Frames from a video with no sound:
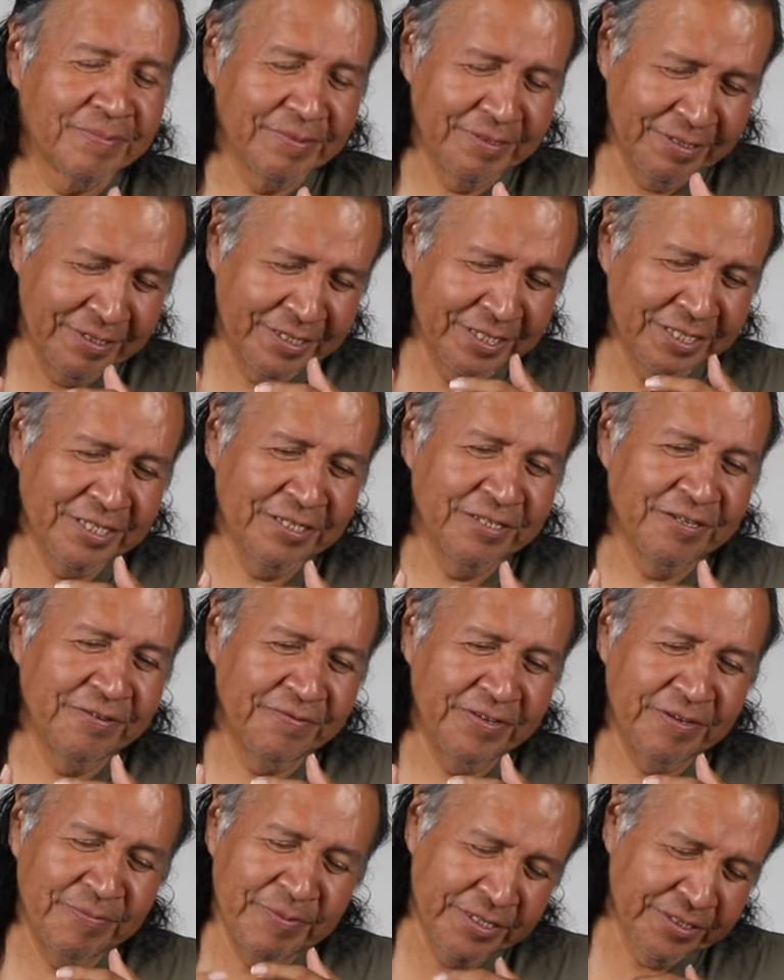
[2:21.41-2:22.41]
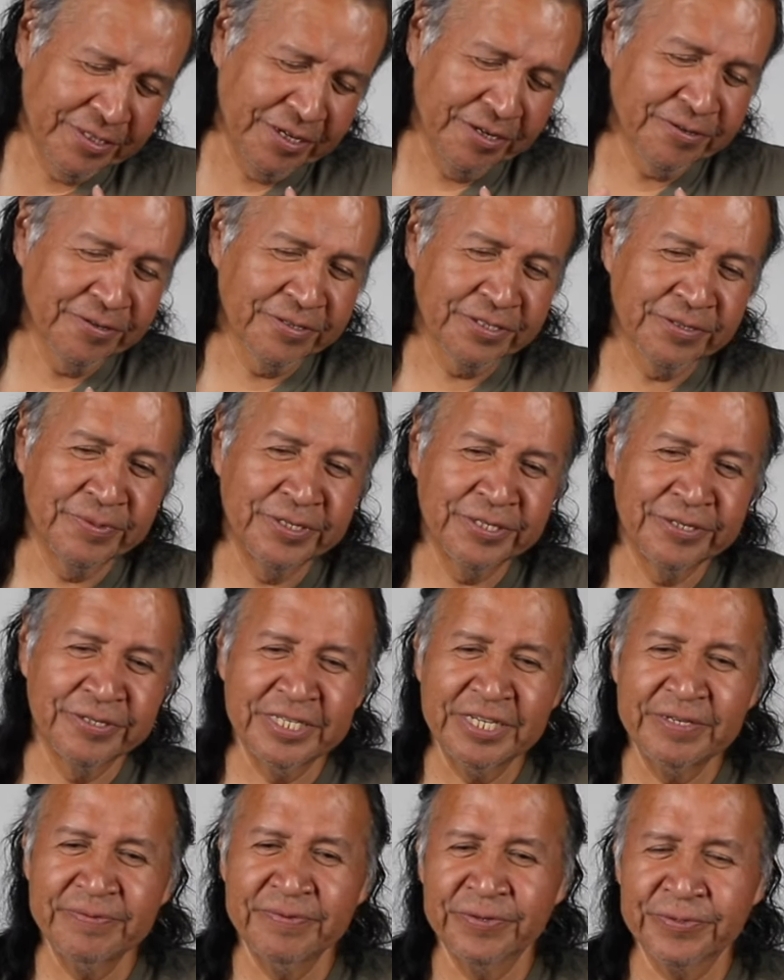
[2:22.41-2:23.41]
You continue to feed me. Thunder is the one
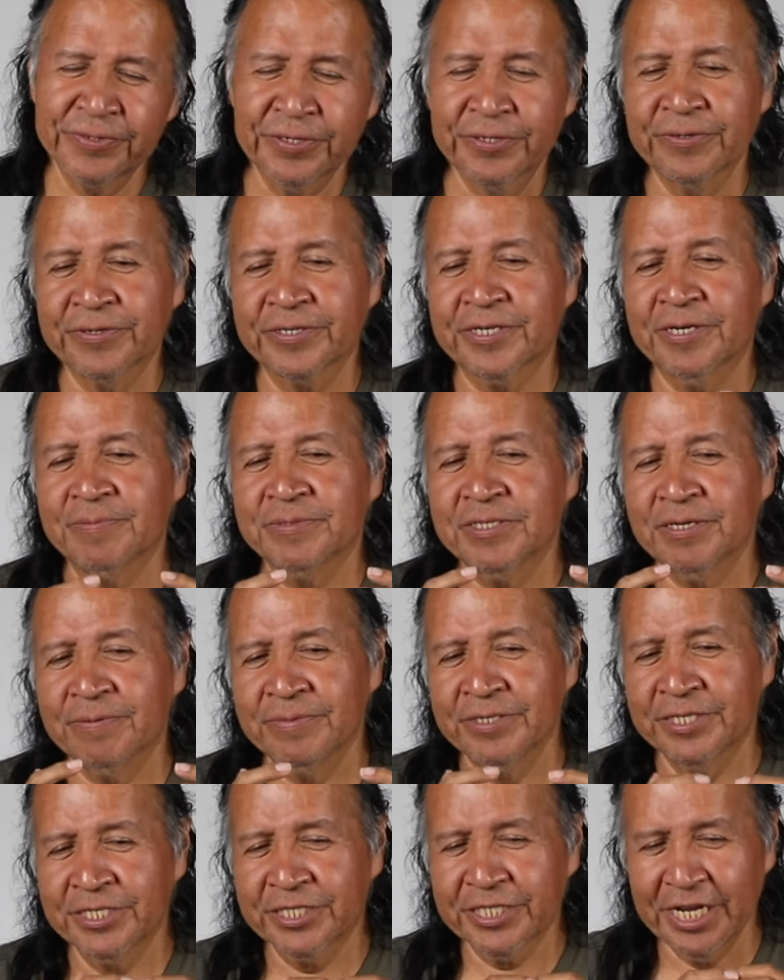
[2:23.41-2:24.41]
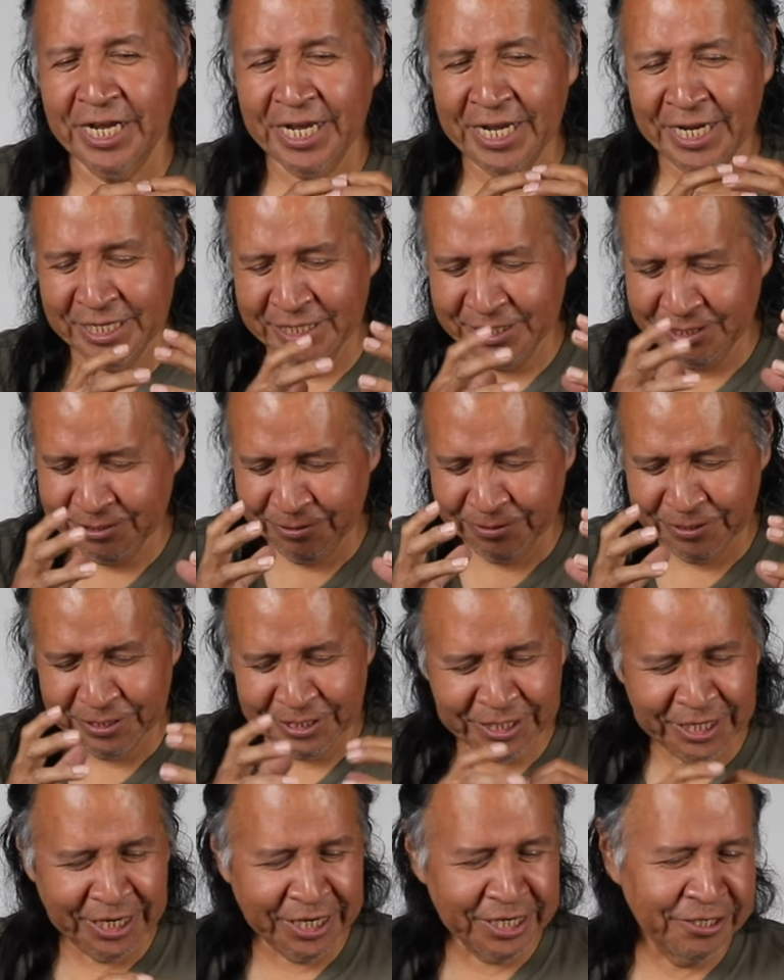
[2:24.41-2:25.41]
who's evil. Thunder comes up in the skies, turns
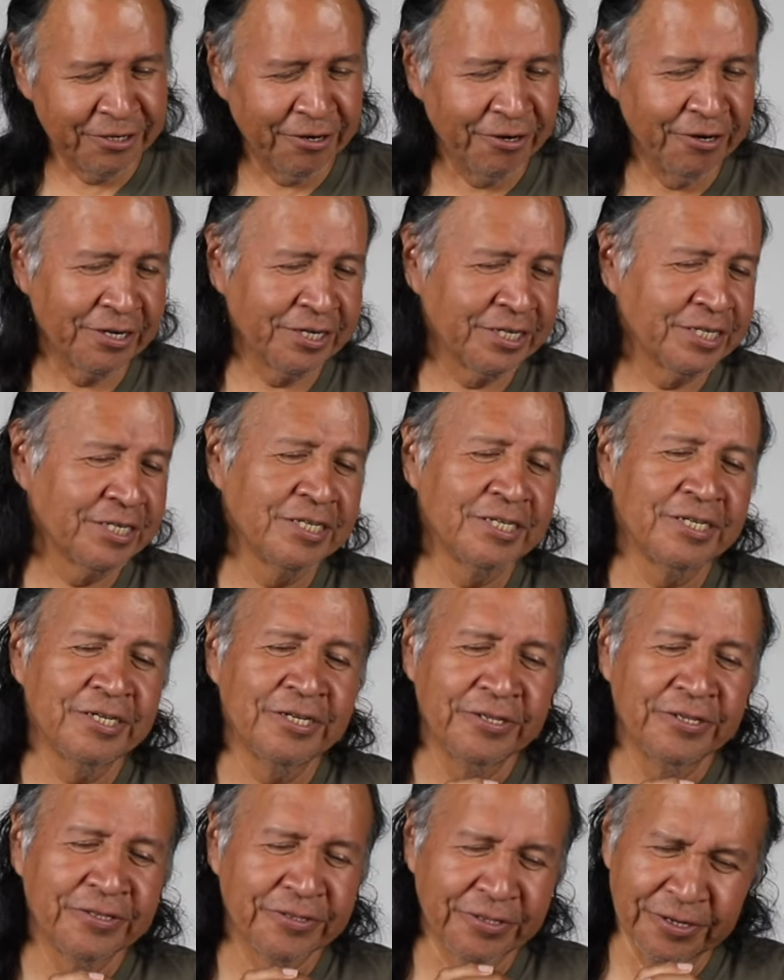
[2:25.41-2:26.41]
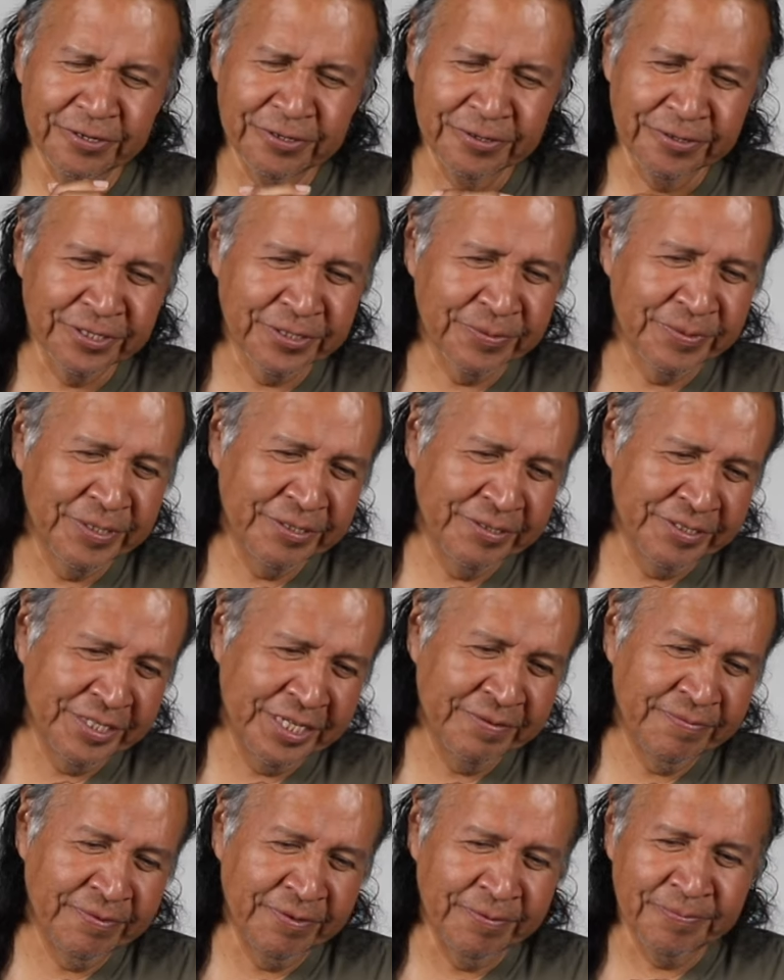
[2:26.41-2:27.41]
the sky dark. Thunder is the one who's
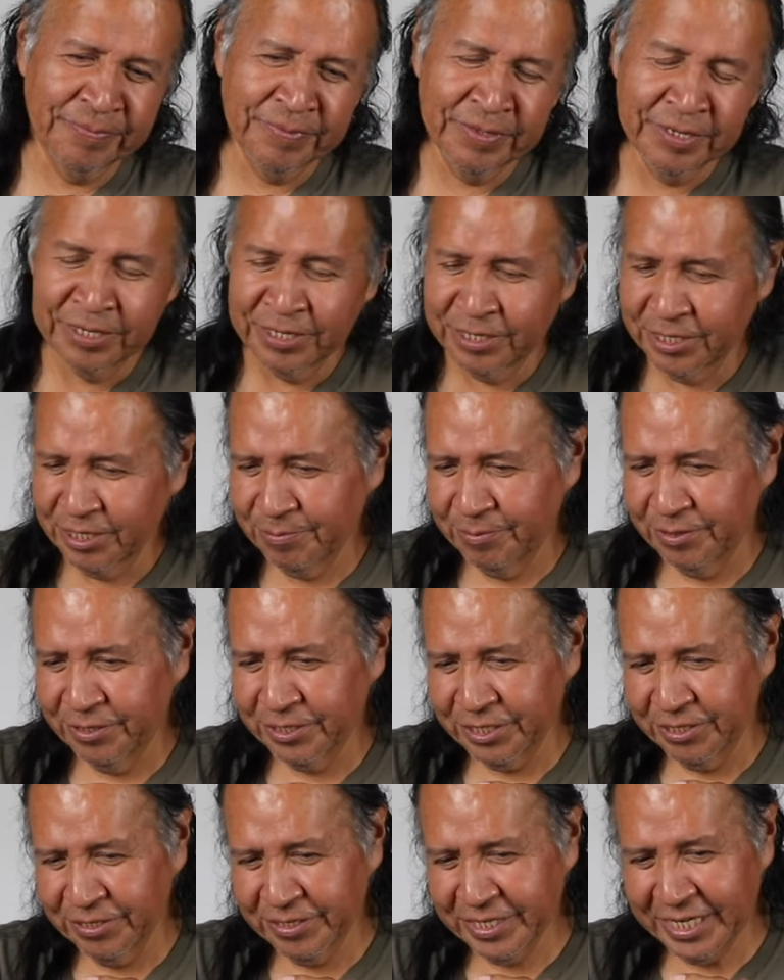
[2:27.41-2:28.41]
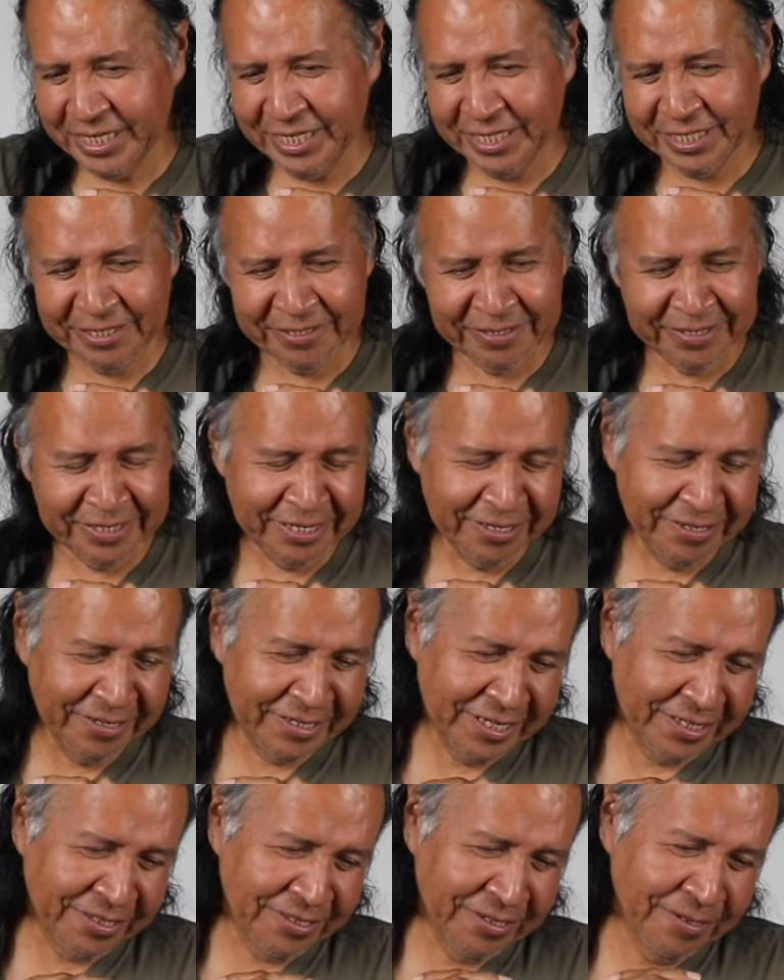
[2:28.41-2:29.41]
evil." The boys look at each other and they
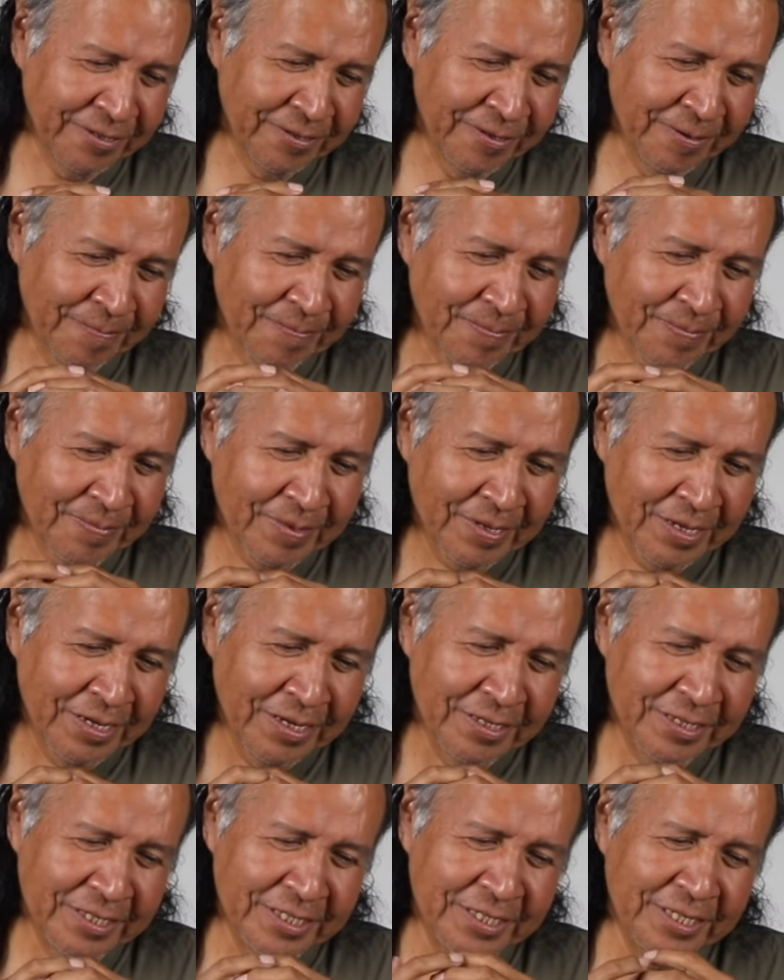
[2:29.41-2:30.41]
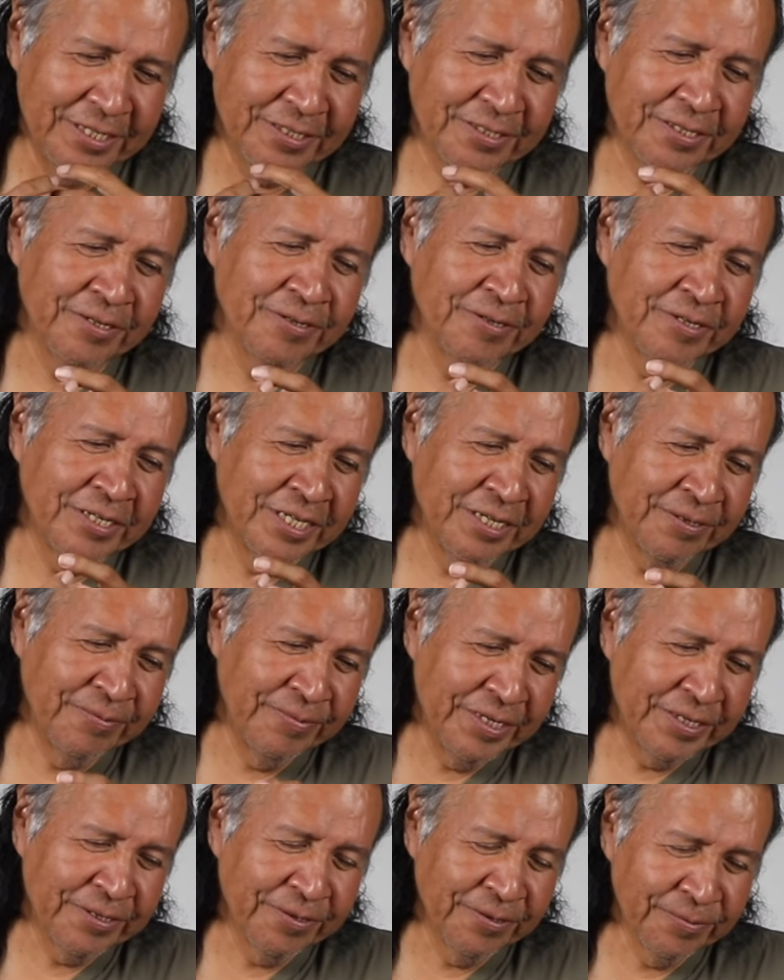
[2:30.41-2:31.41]
look at thunder. And they see thunder getting
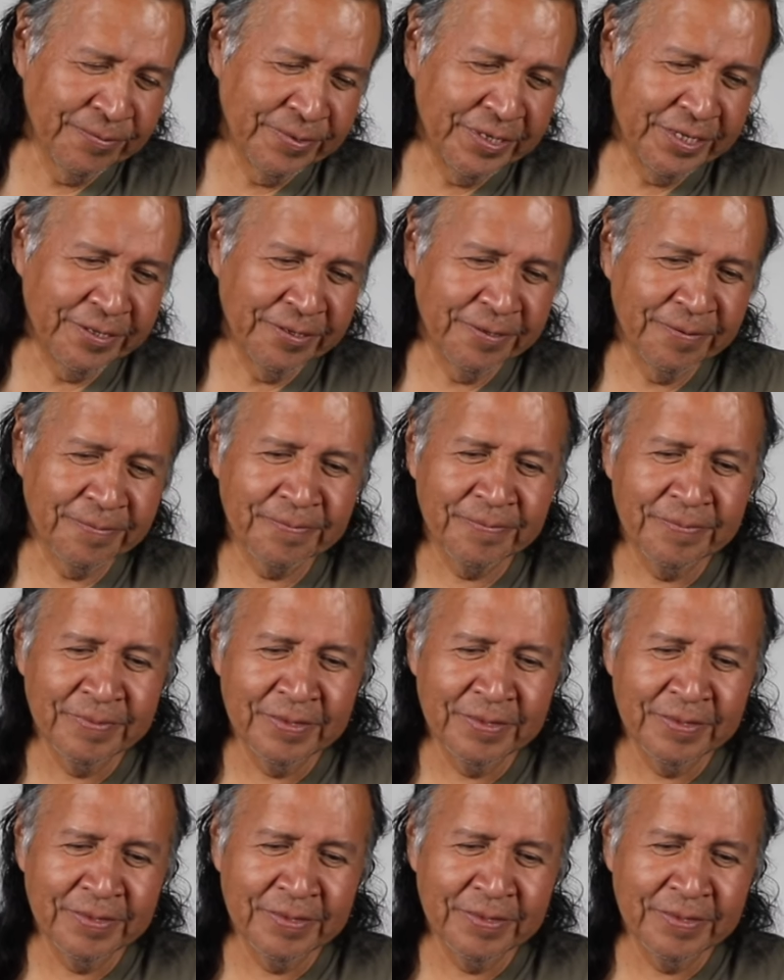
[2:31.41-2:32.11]
weaker and weaker.